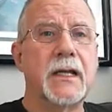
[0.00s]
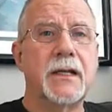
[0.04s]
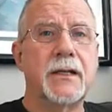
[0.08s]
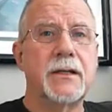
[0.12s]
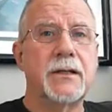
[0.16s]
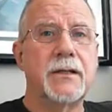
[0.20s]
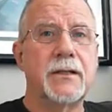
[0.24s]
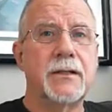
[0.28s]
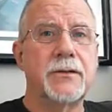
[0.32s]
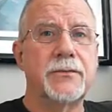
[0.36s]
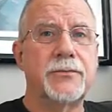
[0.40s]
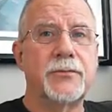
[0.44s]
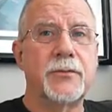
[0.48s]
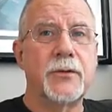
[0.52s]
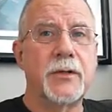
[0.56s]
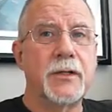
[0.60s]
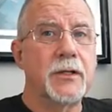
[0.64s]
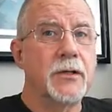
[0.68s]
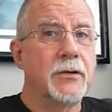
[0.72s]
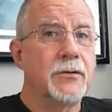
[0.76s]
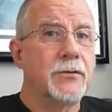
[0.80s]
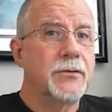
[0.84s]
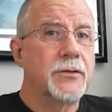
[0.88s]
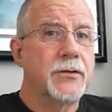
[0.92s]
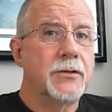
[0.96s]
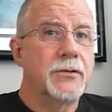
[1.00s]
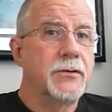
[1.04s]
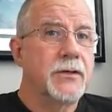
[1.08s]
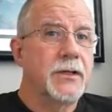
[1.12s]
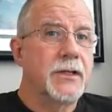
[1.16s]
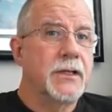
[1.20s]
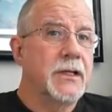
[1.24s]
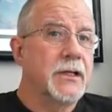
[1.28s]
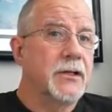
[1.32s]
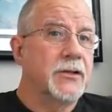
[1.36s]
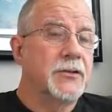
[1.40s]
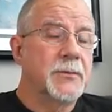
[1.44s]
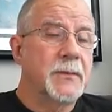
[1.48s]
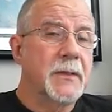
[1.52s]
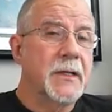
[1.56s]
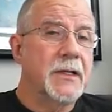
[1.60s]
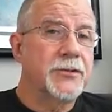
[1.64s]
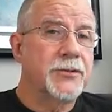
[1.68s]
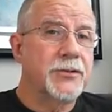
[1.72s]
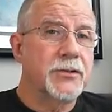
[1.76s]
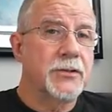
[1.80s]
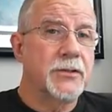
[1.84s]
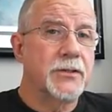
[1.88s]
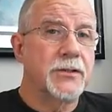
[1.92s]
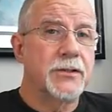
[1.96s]
And if we don't do anything
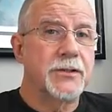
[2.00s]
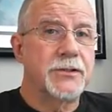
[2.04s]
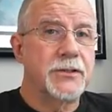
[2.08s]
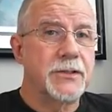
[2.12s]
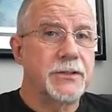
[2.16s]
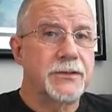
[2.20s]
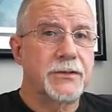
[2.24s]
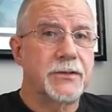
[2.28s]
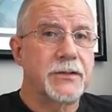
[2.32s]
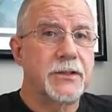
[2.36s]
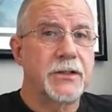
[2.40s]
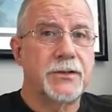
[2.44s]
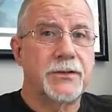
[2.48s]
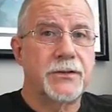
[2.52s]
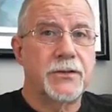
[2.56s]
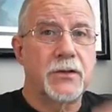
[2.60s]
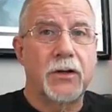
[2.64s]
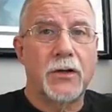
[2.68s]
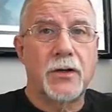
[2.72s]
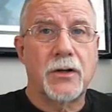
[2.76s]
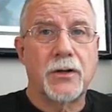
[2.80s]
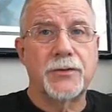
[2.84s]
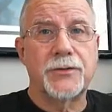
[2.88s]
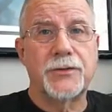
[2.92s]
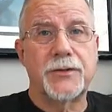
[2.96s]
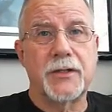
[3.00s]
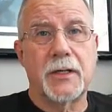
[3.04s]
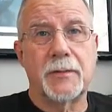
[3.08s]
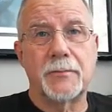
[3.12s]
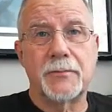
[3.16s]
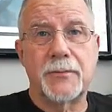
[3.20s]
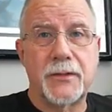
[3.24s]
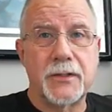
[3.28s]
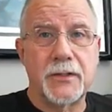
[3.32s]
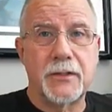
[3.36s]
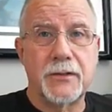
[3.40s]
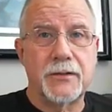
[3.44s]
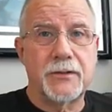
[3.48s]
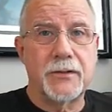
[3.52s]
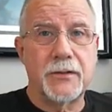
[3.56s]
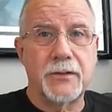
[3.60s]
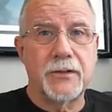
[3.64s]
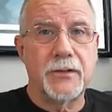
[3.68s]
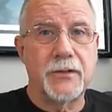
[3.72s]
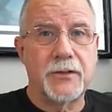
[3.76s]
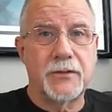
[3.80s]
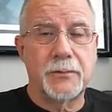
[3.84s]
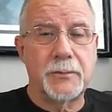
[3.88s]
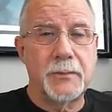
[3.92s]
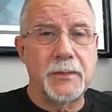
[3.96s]
special, it just gets all dumped
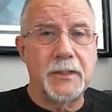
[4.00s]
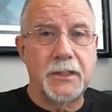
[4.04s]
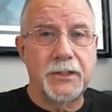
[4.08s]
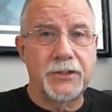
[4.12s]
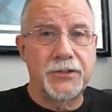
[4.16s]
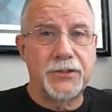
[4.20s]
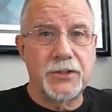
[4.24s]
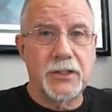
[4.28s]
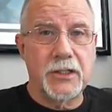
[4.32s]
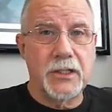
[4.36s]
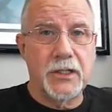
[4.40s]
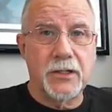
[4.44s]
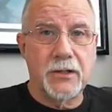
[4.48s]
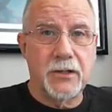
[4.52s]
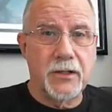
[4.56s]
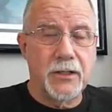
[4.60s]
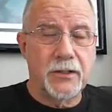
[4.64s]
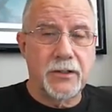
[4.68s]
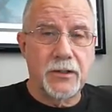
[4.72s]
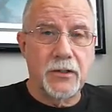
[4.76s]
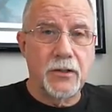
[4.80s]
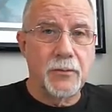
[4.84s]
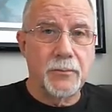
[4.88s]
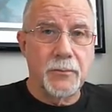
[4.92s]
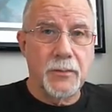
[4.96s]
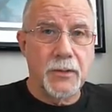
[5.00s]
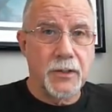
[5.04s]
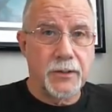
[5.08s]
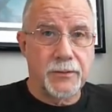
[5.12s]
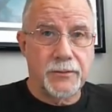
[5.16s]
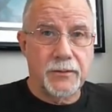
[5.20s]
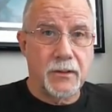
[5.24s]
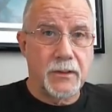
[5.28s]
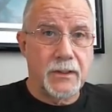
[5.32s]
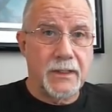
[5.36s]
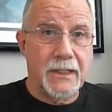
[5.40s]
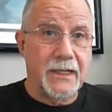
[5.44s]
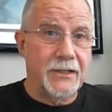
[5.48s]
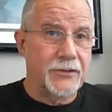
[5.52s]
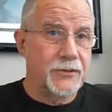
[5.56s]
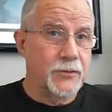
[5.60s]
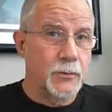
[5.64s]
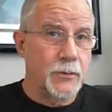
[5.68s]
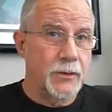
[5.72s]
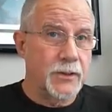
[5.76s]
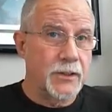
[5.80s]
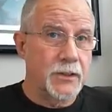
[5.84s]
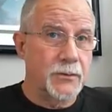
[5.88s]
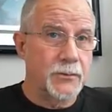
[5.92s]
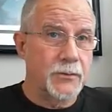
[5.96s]
into this big generic notebook, the
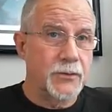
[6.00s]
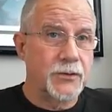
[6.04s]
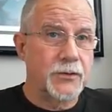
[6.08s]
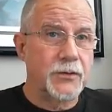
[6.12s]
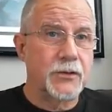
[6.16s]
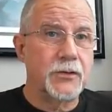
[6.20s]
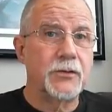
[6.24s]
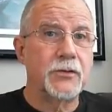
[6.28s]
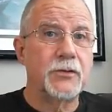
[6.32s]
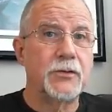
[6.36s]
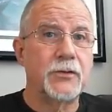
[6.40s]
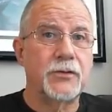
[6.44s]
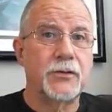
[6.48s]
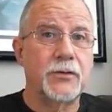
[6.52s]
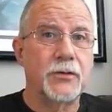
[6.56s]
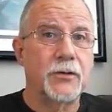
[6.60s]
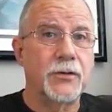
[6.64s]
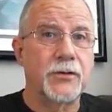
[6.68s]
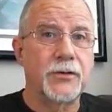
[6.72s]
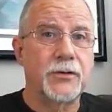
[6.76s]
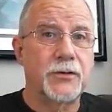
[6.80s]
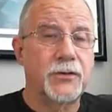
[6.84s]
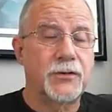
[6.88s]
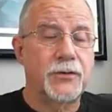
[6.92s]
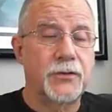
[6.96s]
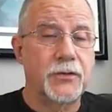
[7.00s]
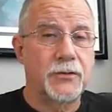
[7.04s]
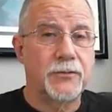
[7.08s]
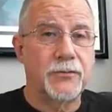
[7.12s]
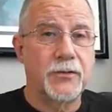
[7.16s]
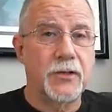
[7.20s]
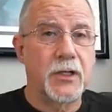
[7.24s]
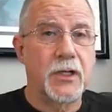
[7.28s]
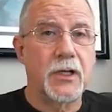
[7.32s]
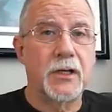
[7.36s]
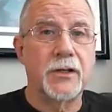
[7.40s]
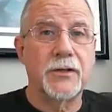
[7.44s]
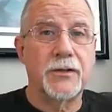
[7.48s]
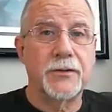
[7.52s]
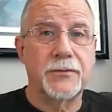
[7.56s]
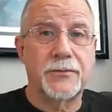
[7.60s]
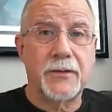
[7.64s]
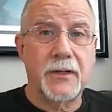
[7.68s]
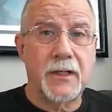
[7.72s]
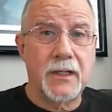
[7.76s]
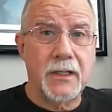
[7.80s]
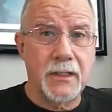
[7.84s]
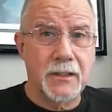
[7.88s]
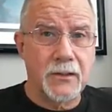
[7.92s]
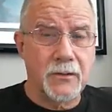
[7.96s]
last one that was used, or just sort of an
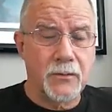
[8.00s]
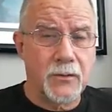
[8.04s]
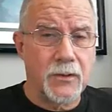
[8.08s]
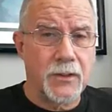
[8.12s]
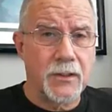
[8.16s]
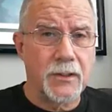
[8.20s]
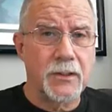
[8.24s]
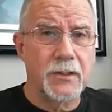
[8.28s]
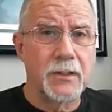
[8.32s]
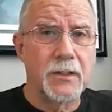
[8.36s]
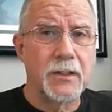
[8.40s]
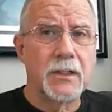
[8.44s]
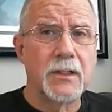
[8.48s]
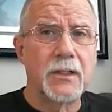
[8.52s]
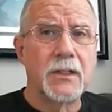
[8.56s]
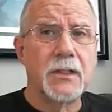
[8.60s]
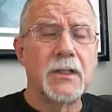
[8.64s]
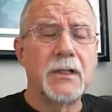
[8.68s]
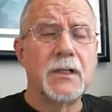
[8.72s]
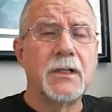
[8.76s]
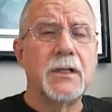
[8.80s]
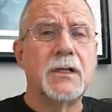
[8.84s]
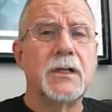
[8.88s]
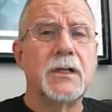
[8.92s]
undefined one.